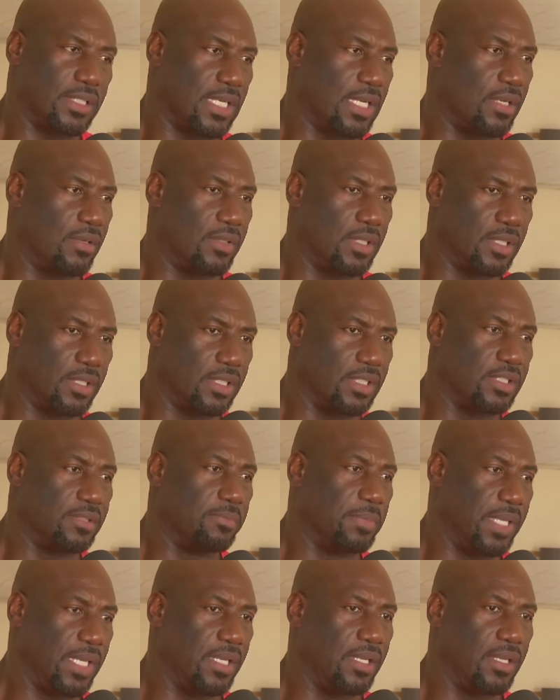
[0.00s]
town and it's
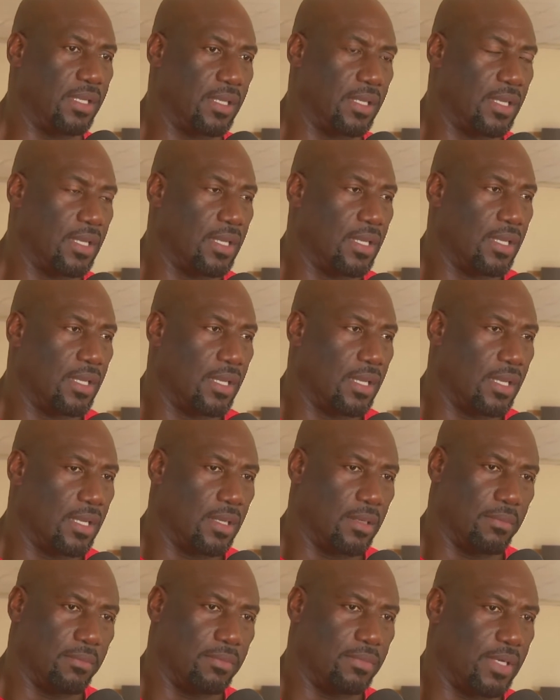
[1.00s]
big.
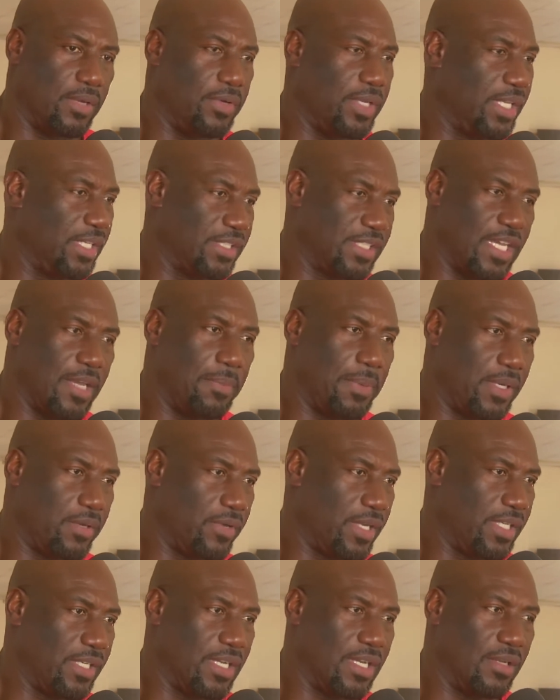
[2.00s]
Um, everything is epic
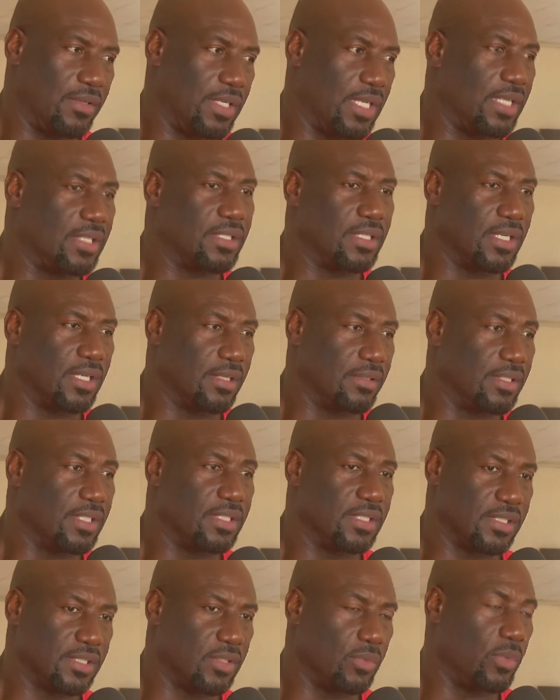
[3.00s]
right now. That uh,
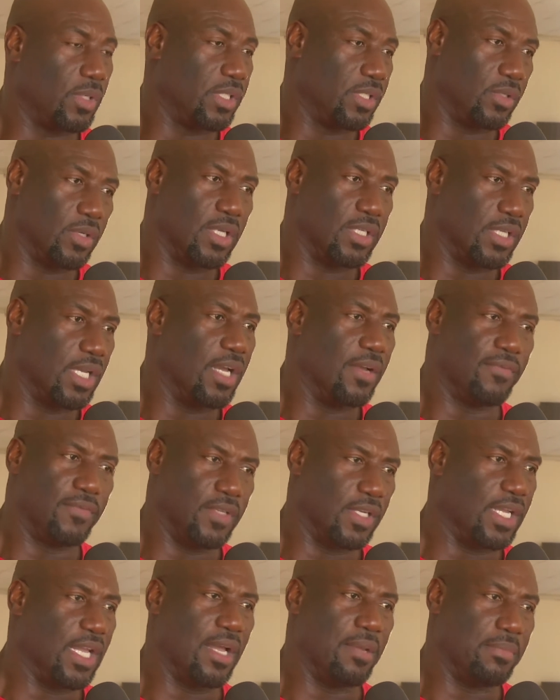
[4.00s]
this is the one you you have
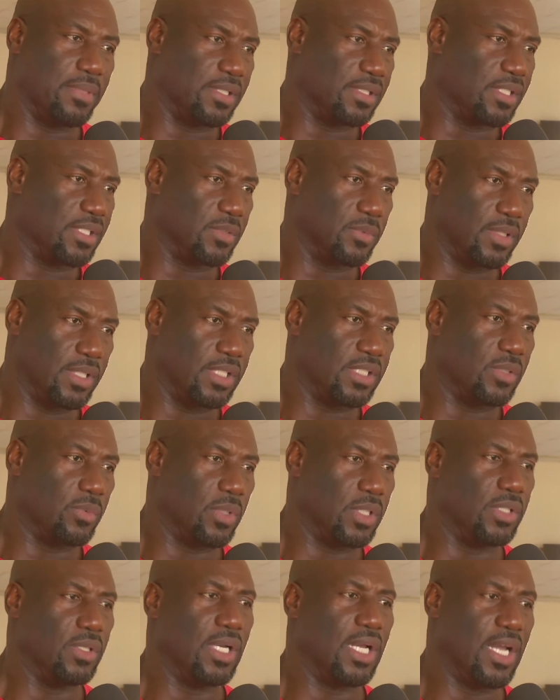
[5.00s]
you can't miss this one. This is the
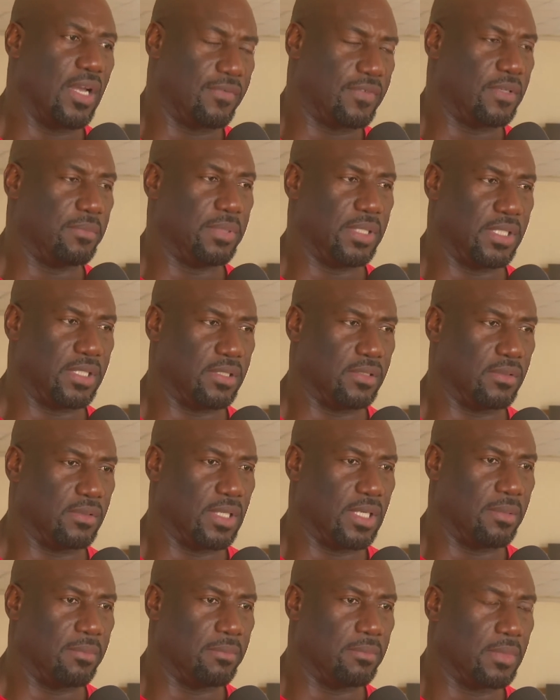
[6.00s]
one you have to be to.
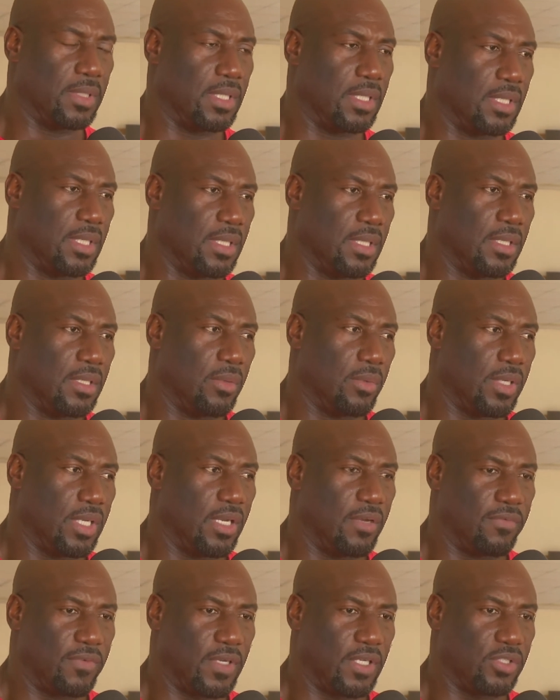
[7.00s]
Um, we
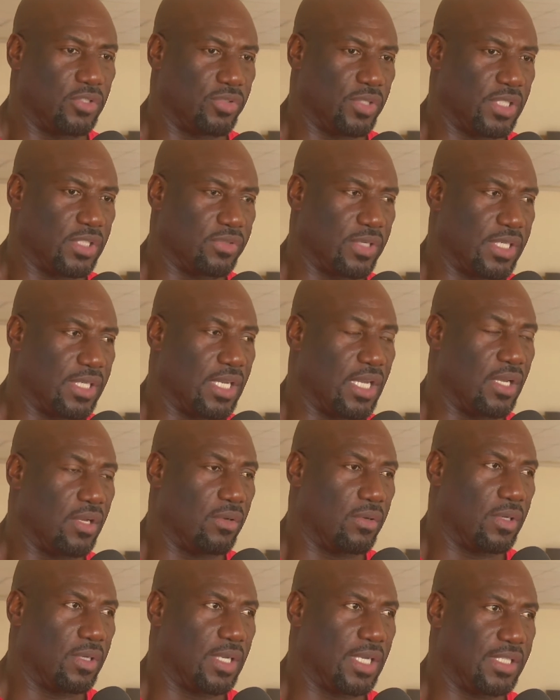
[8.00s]
have countries right
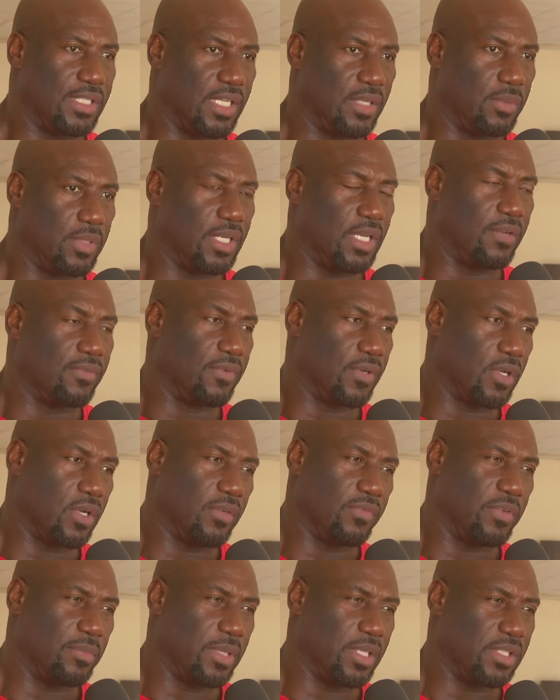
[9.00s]
now. I think we have a
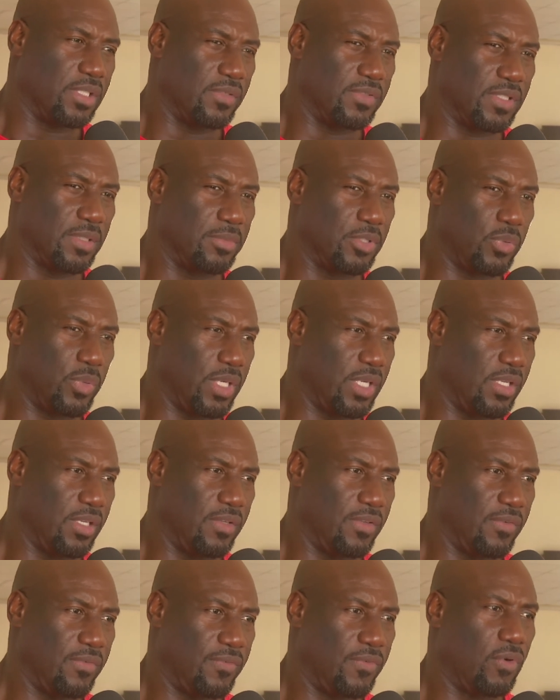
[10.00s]
confirmation of some
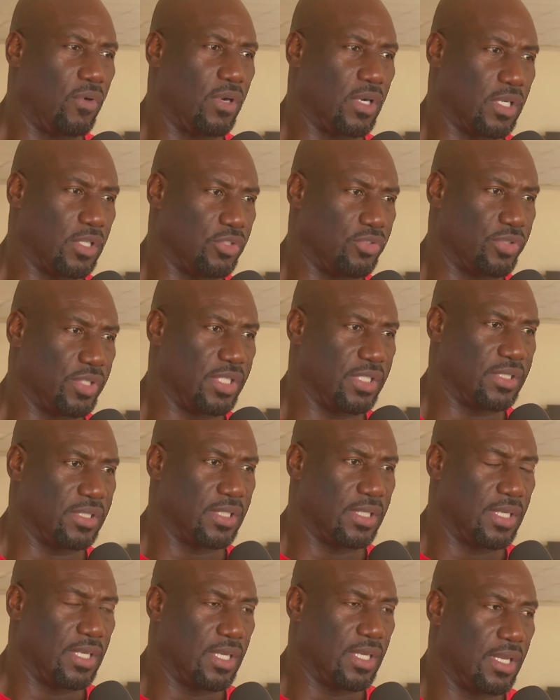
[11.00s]
24 countries,
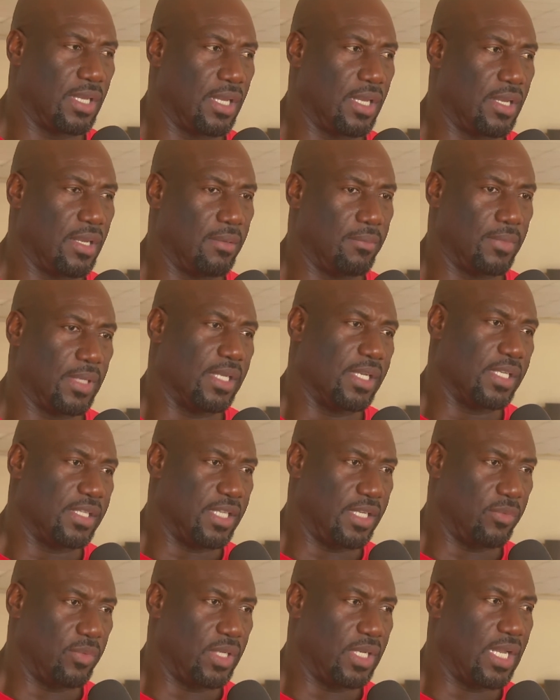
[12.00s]
um, and I
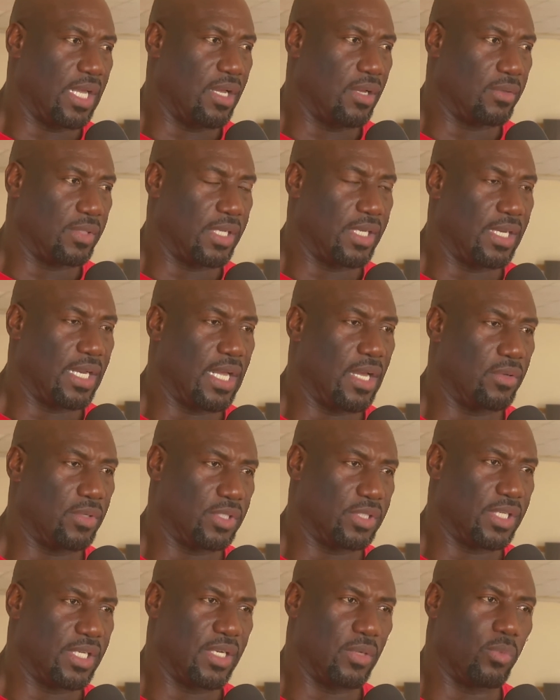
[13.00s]
think we allow they allow
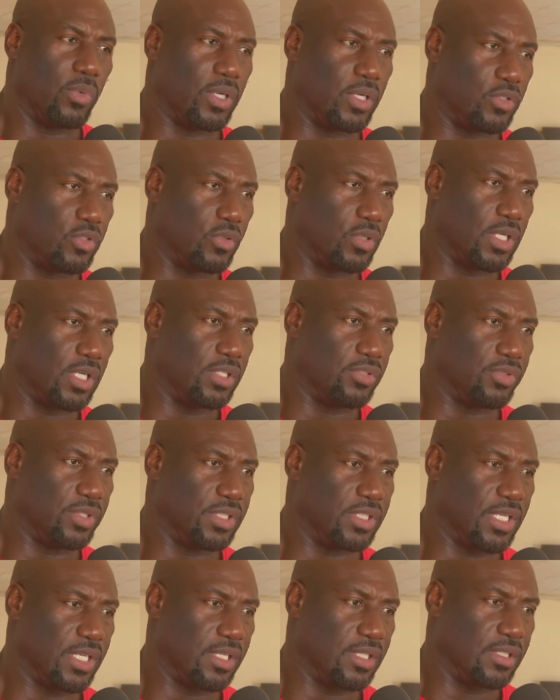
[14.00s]
this year that one or two
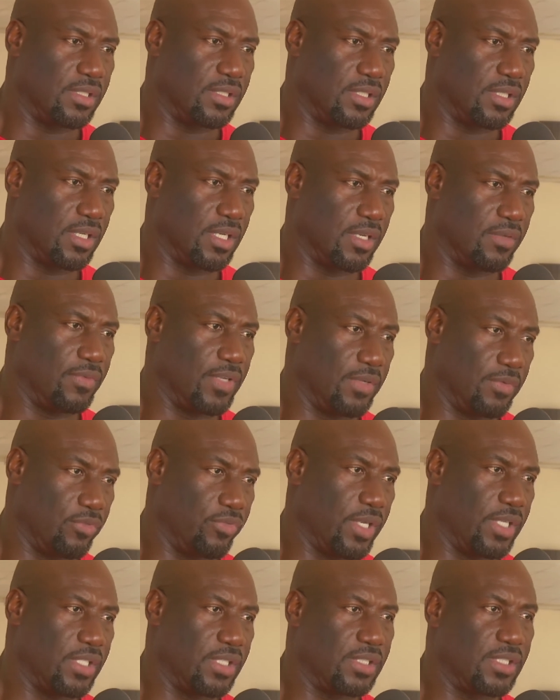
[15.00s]
countries can uh, even
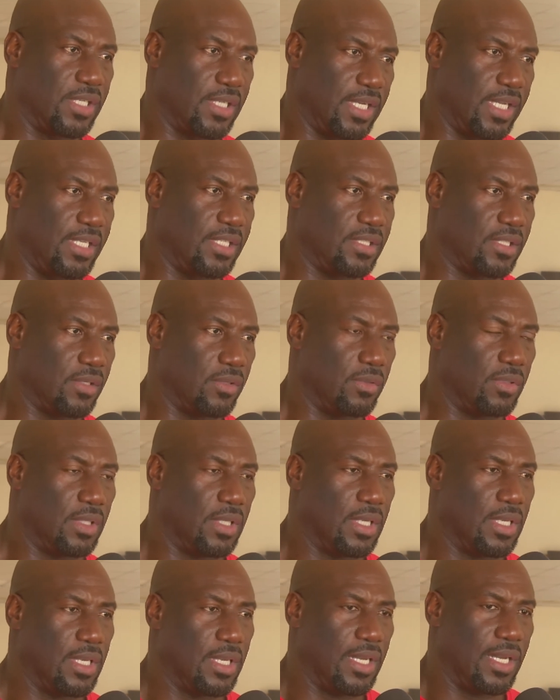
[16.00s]
register late. So
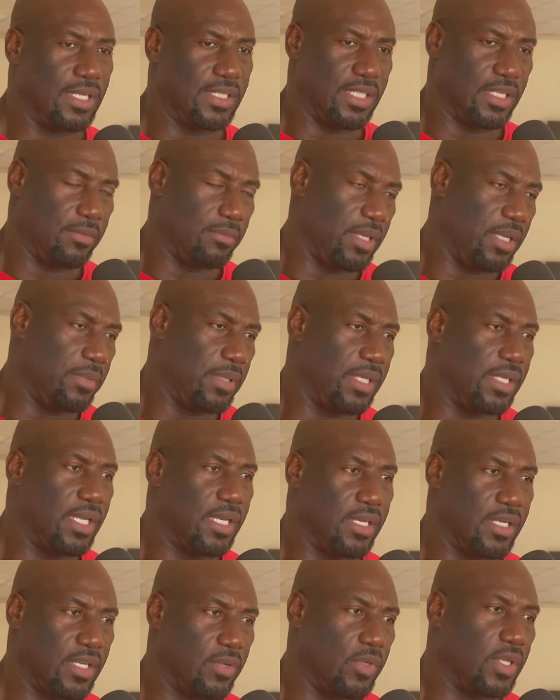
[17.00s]
I think maybe at the
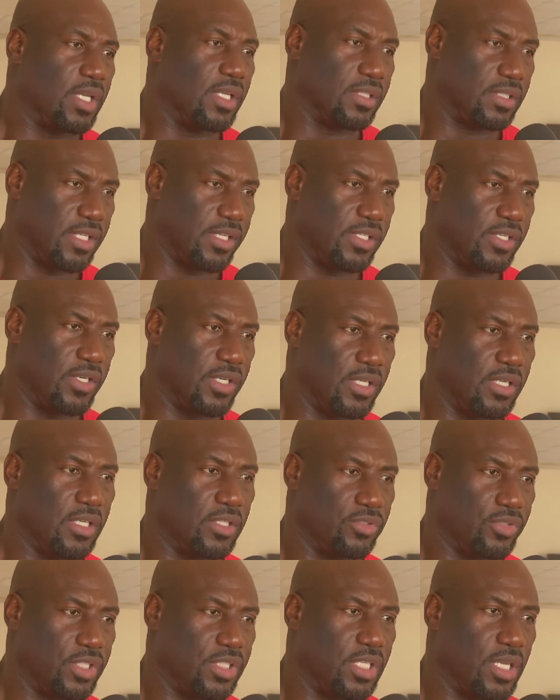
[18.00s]
end of the day we can see 30
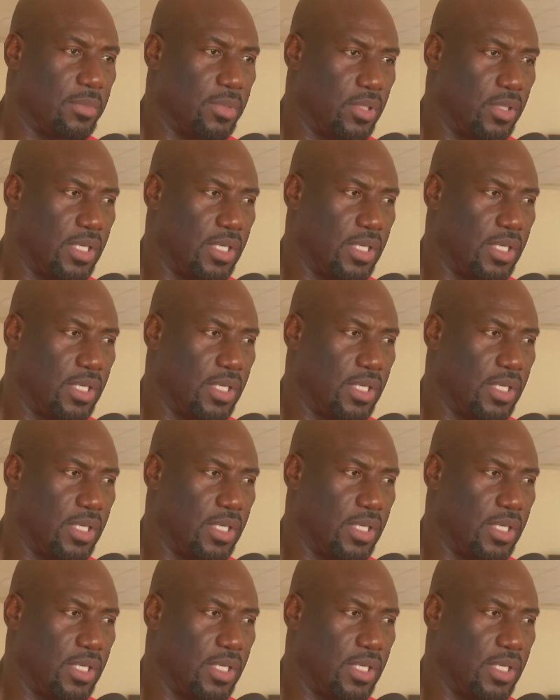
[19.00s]
countries coming